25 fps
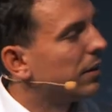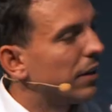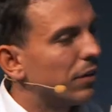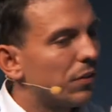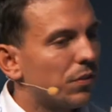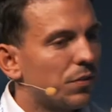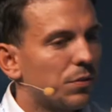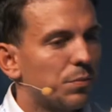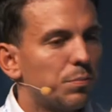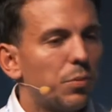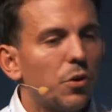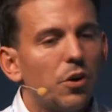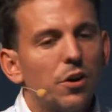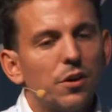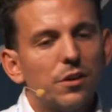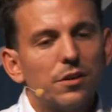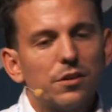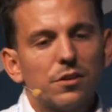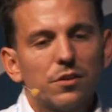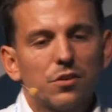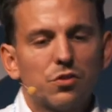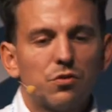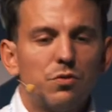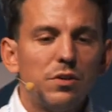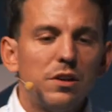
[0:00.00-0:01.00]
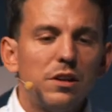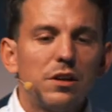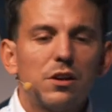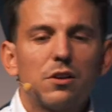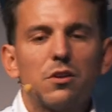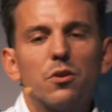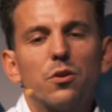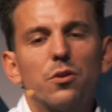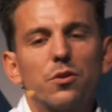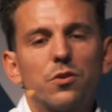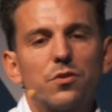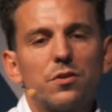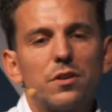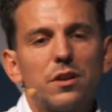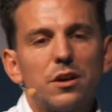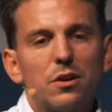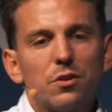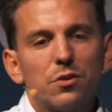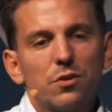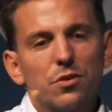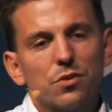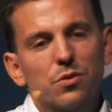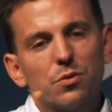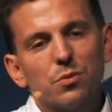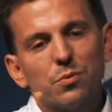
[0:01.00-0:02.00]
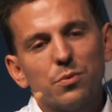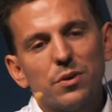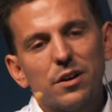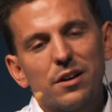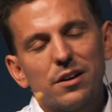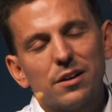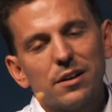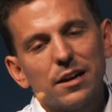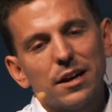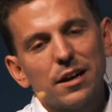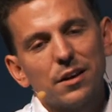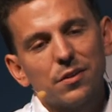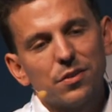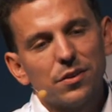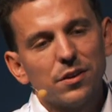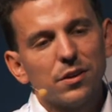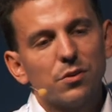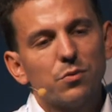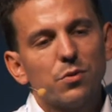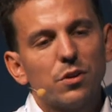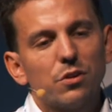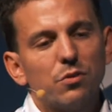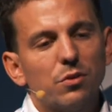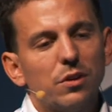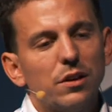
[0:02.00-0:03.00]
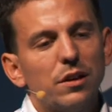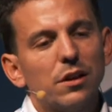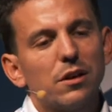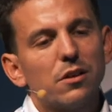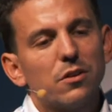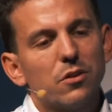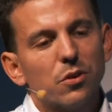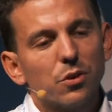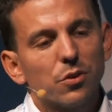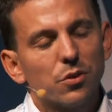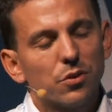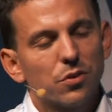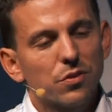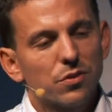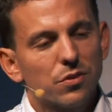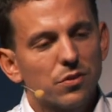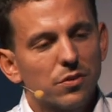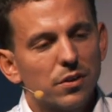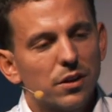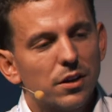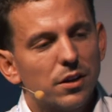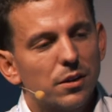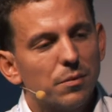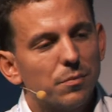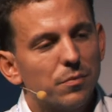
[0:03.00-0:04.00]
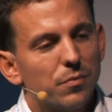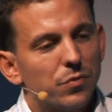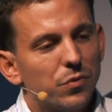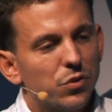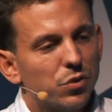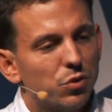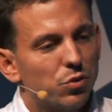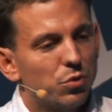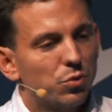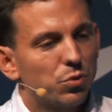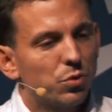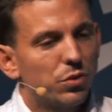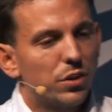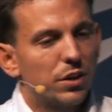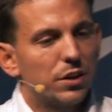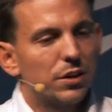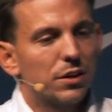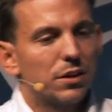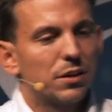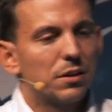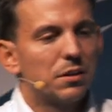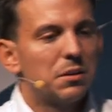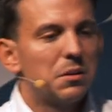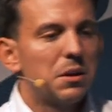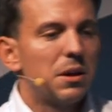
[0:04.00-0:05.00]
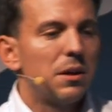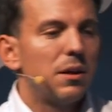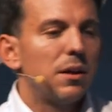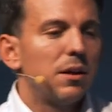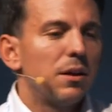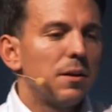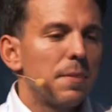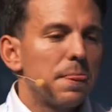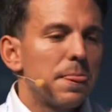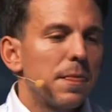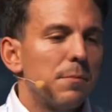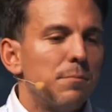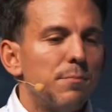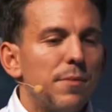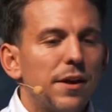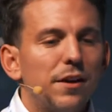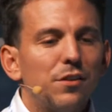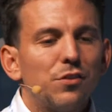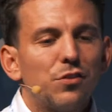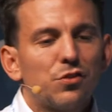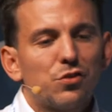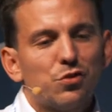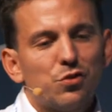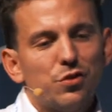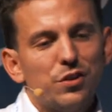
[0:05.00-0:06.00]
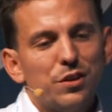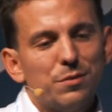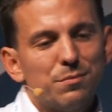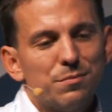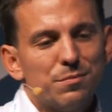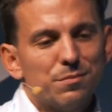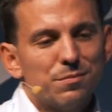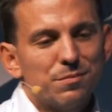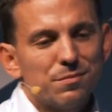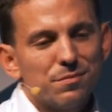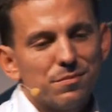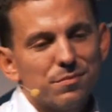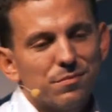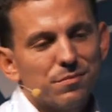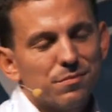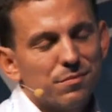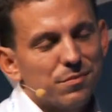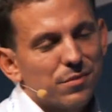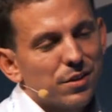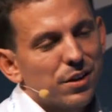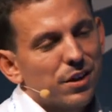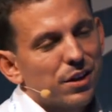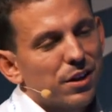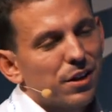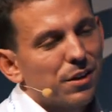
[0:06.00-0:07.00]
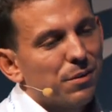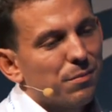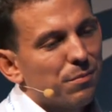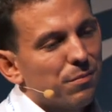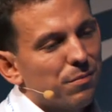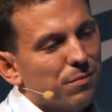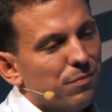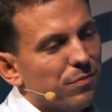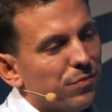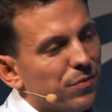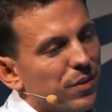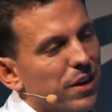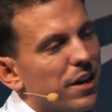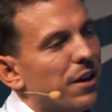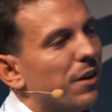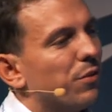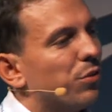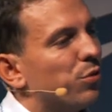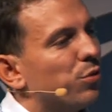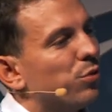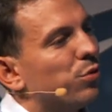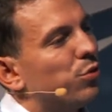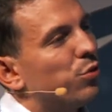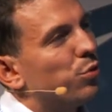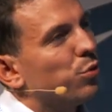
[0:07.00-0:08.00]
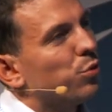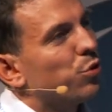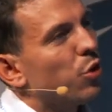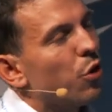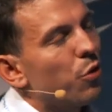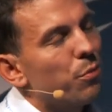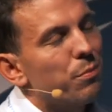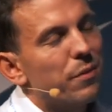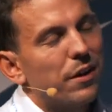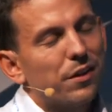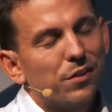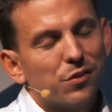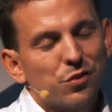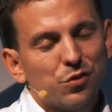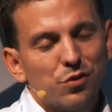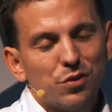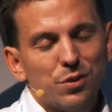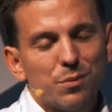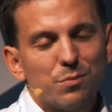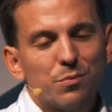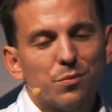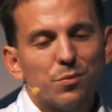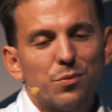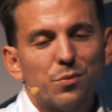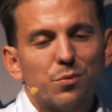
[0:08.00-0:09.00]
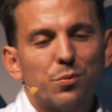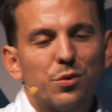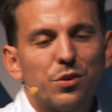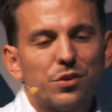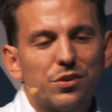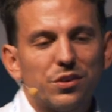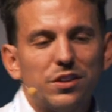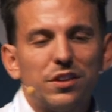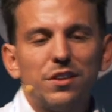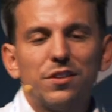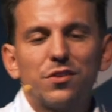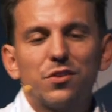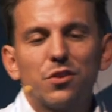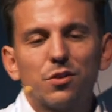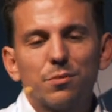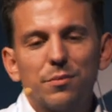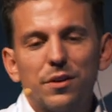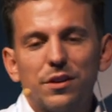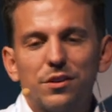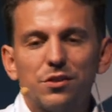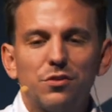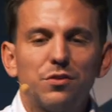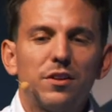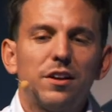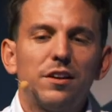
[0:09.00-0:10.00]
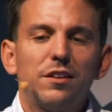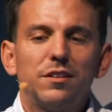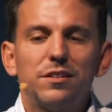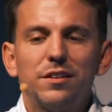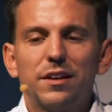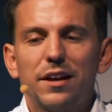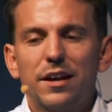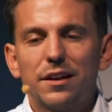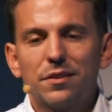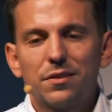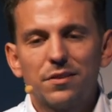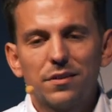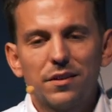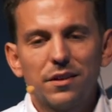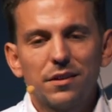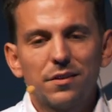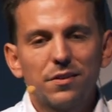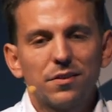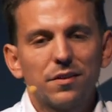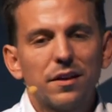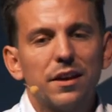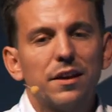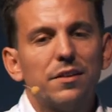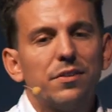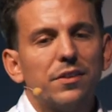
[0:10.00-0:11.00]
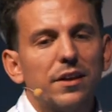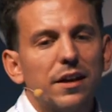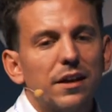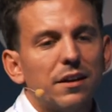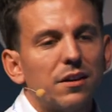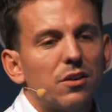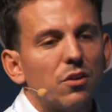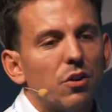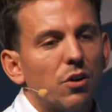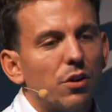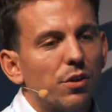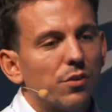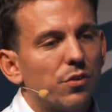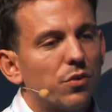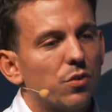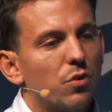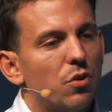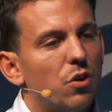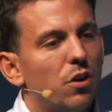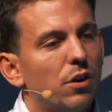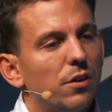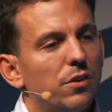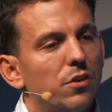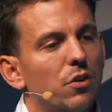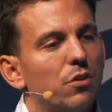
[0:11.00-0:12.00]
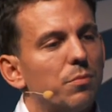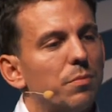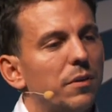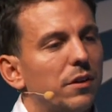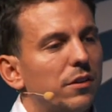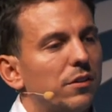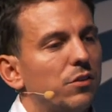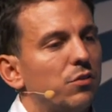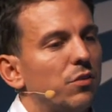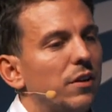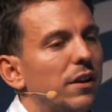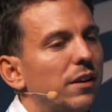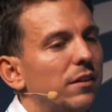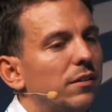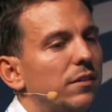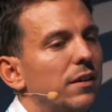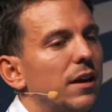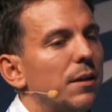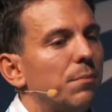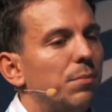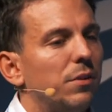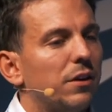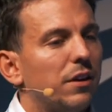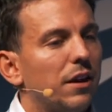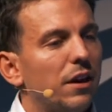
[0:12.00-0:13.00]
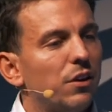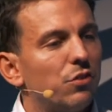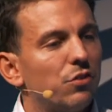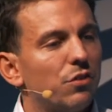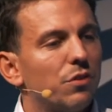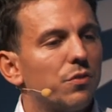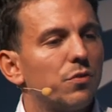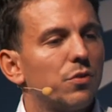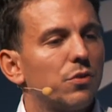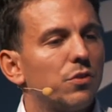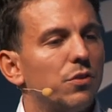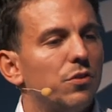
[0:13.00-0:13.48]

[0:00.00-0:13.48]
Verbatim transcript: this point is really close now, so I think we're really close to the mainstream to go mainstream with these augmented reality headsets. And then also all the augmented reality applications for